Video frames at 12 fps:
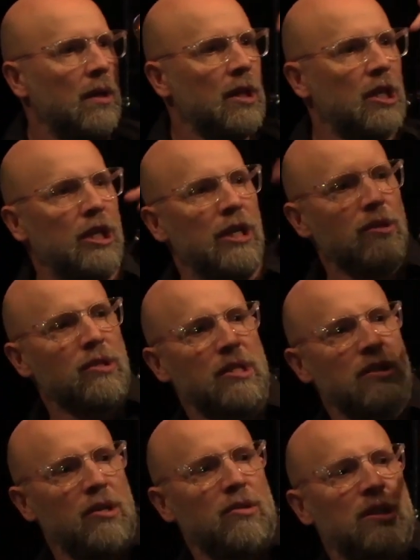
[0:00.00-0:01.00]
years
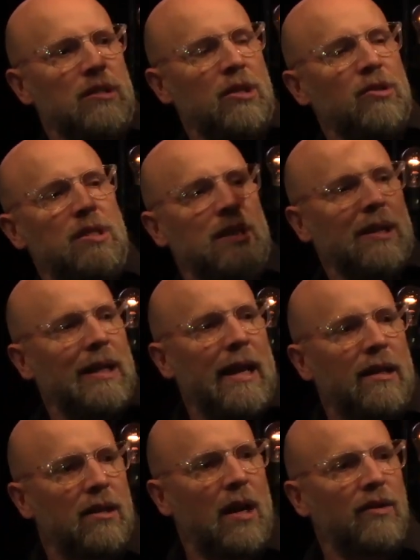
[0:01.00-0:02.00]
and years and years and
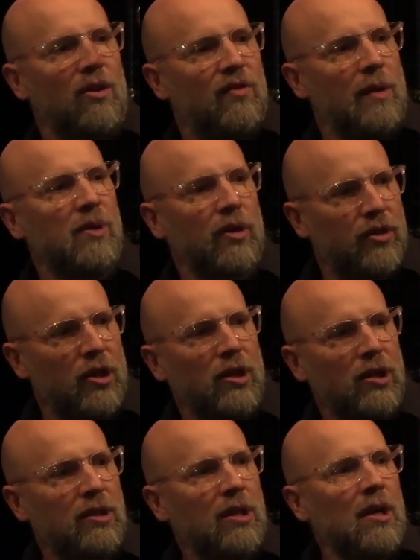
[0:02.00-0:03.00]
later on November
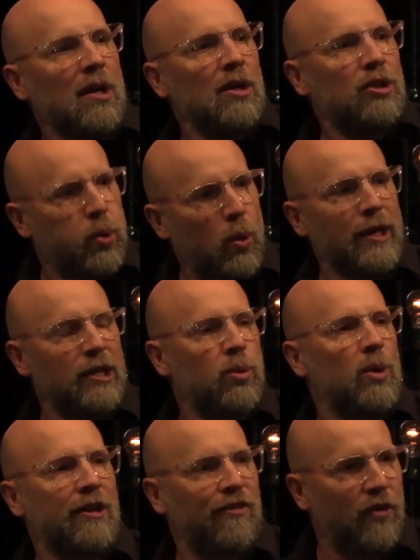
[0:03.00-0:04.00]
3rd,
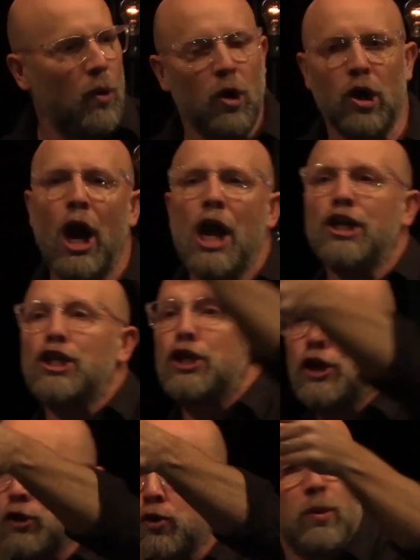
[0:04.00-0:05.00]
2024,
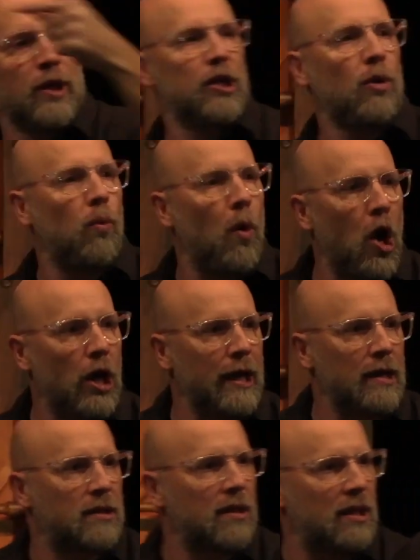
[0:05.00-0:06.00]
you were going to
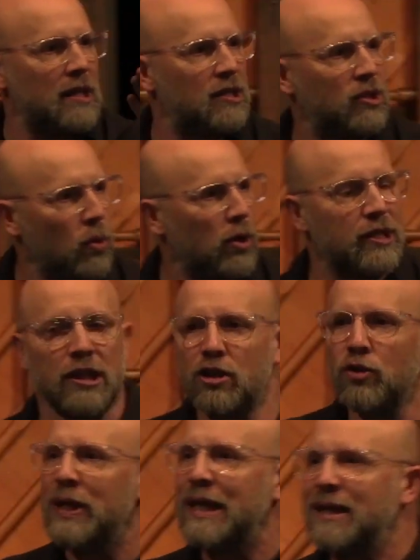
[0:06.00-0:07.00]
walk into these doors and
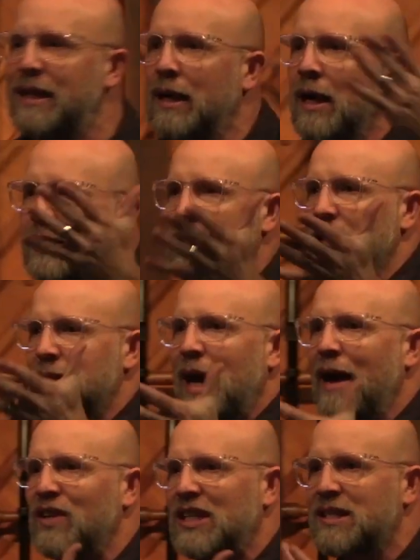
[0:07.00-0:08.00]
you needed to
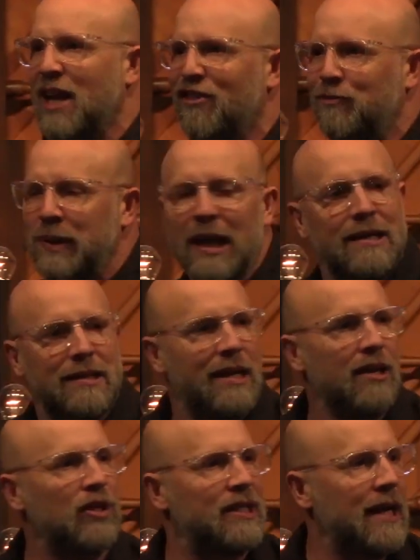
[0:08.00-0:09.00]
have a safe place to
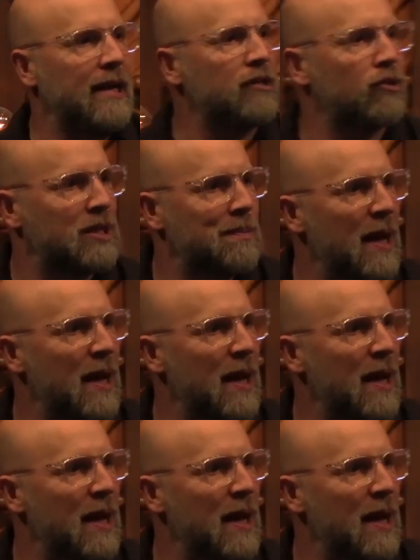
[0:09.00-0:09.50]
hear a dangerous